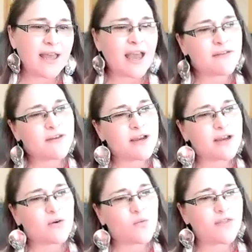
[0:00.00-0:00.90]
And
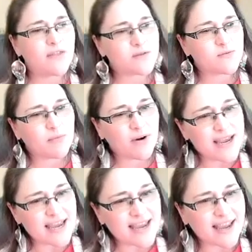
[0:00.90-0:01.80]
then when things were
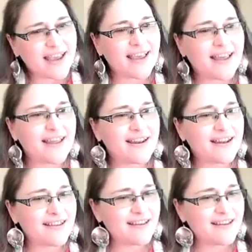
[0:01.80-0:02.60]
breaking in